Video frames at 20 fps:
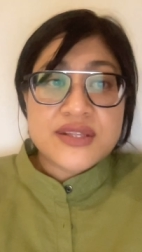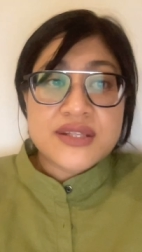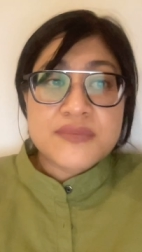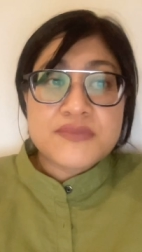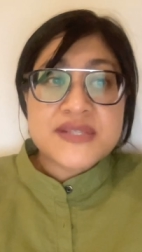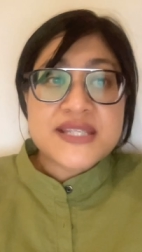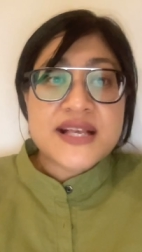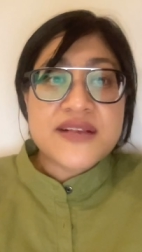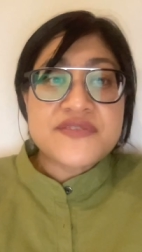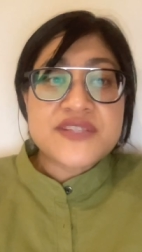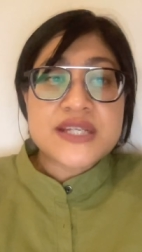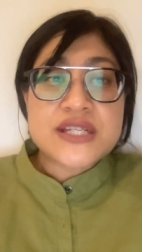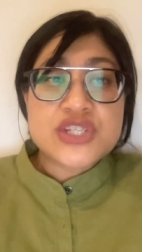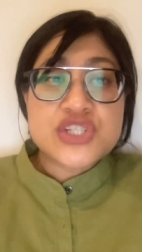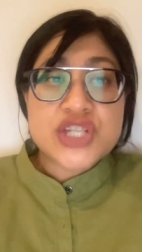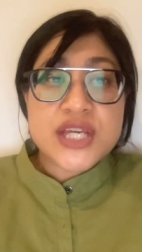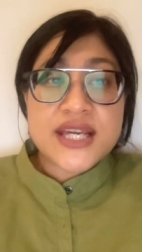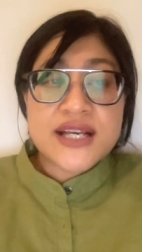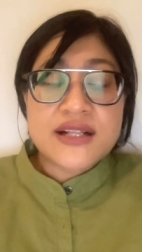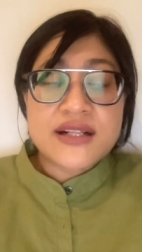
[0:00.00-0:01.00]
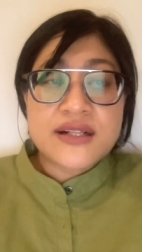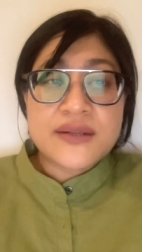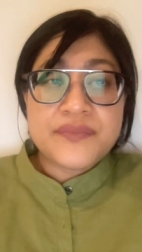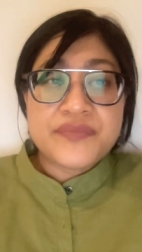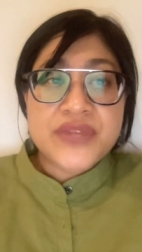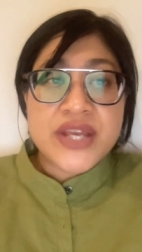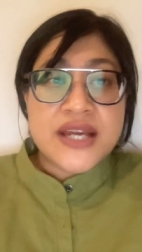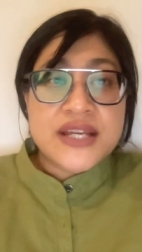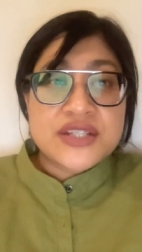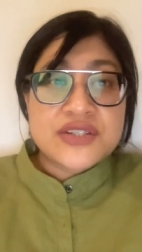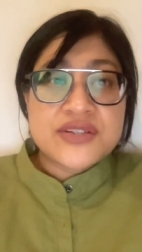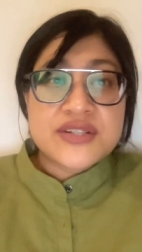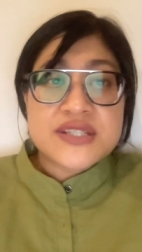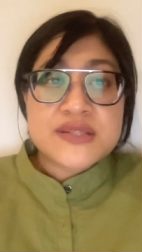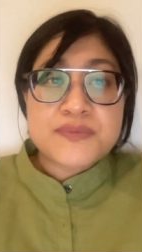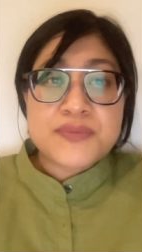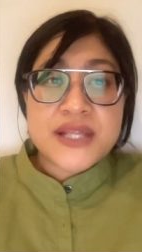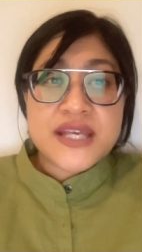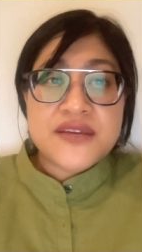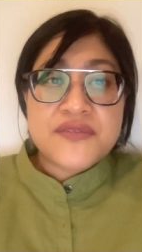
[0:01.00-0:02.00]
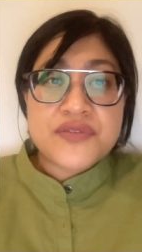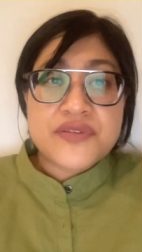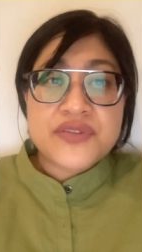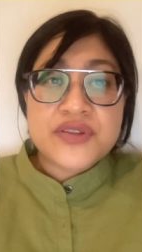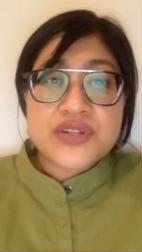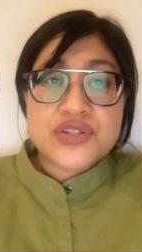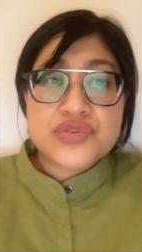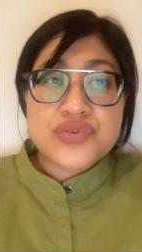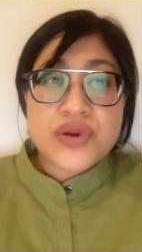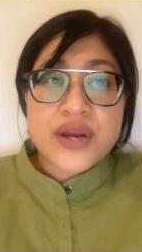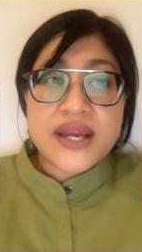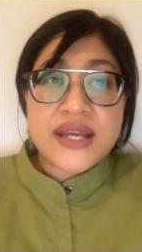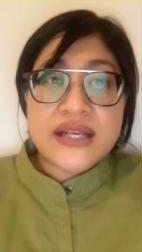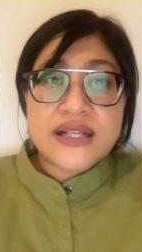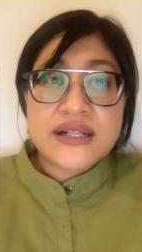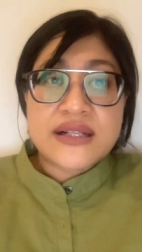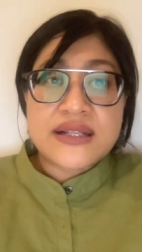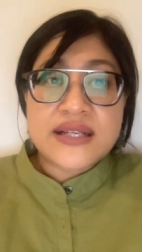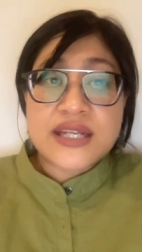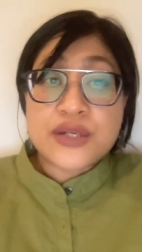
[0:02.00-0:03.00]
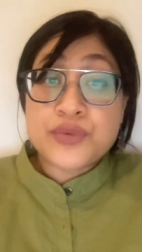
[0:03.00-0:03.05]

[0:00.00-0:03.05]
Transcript: on themselves in jail to display for the trial,